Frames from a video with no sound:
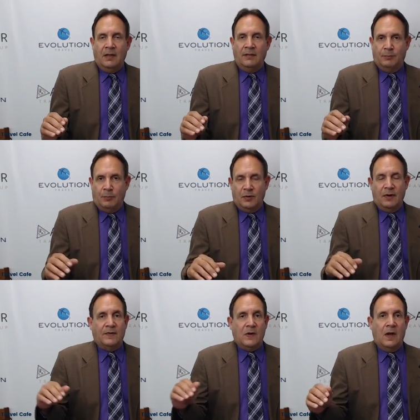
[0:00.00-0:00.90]
the port
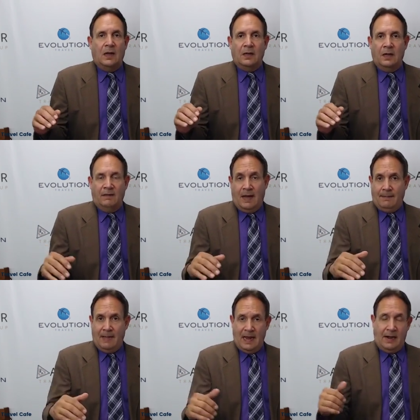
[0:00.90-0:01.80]
of call of
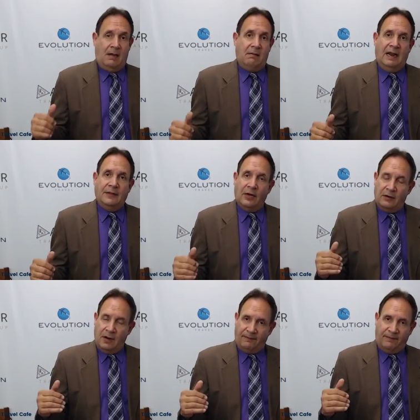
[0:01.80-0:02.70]
Havana, and they're going
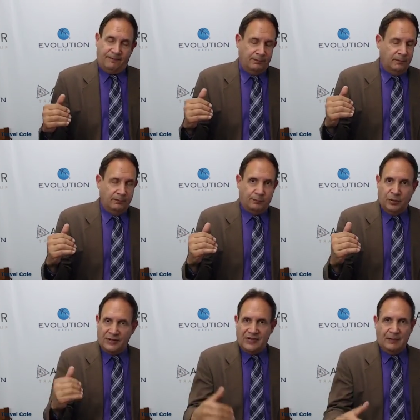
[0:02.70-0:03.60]
to
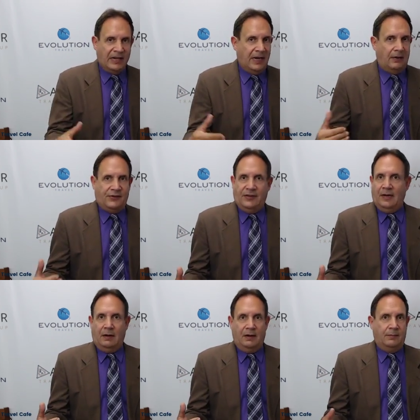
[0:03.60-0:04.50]
put something else in
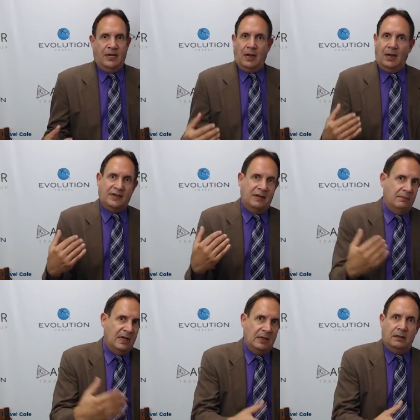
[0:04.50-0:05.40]
there. It'll be
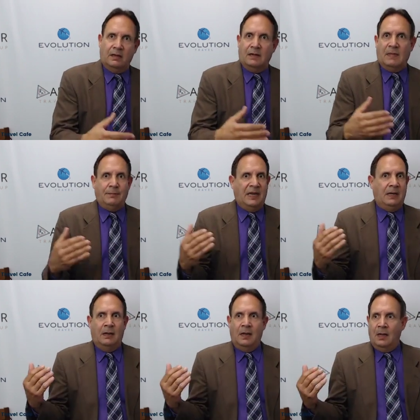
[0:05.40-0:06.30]
mill. it might be
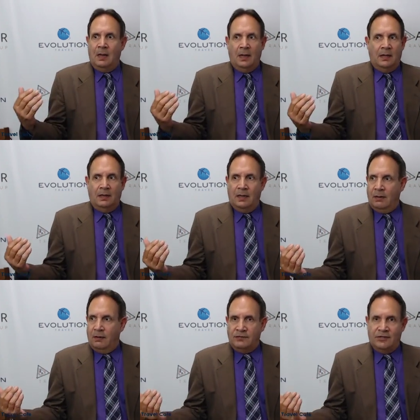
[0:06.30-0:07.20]
you
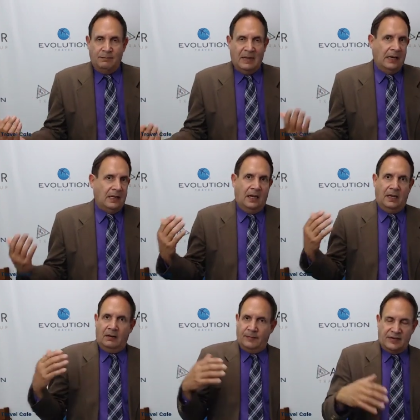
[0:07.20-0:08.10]
know, Jamaica,
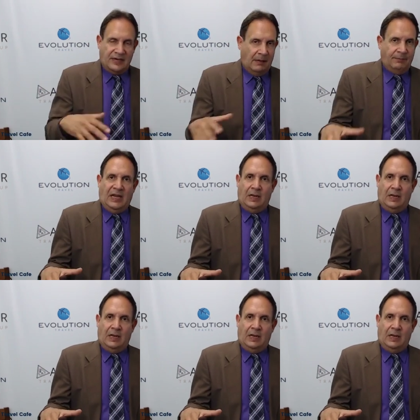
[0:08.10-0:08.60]
it'll be something.